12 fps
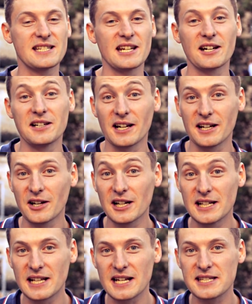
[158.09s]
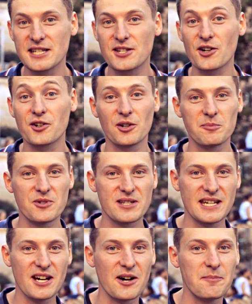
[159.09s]
It's a really nice historical
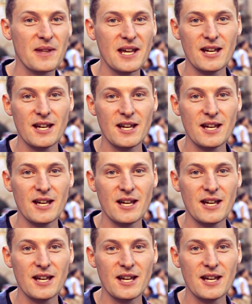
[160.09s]
museum.